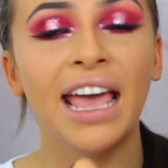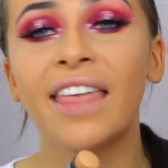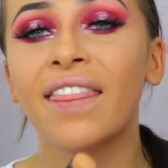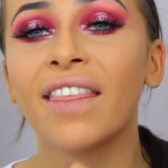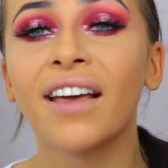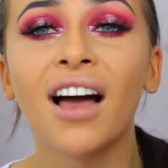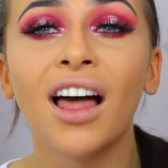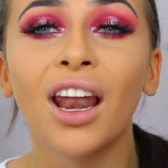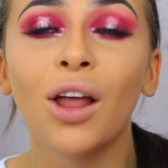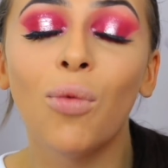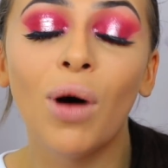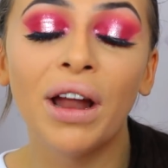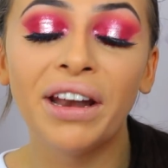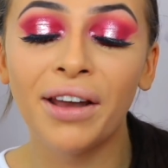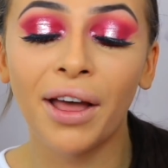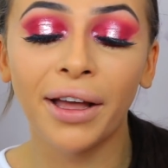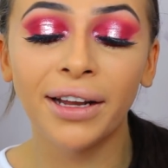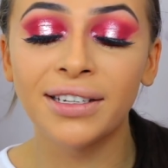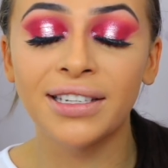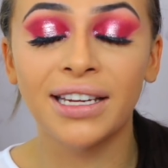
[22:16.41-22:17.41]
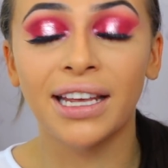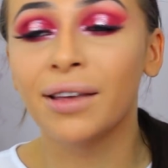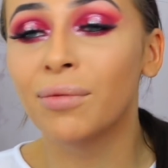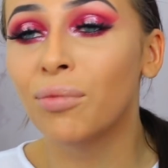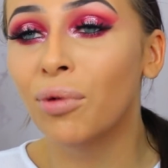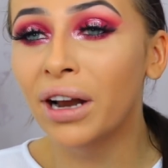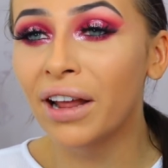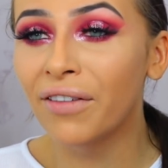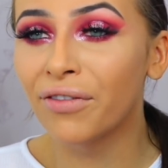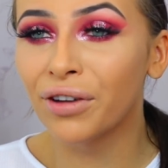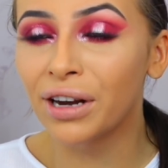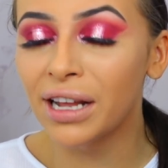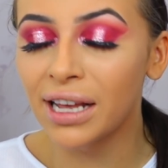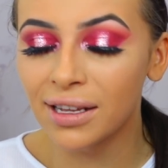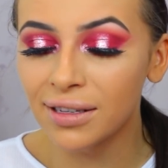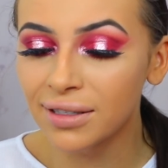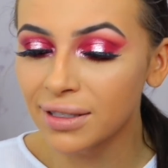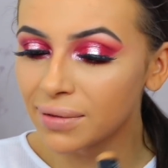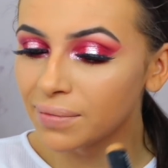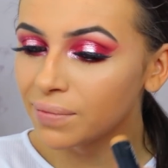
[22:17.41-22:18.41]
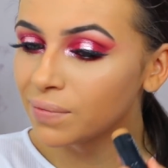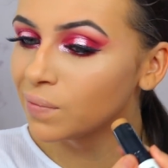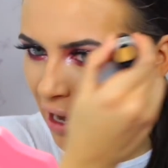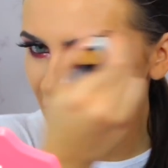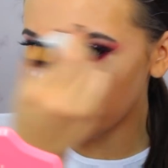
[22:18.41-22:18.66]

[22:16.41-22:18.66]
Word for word: In the colour one ninety, whatever it is.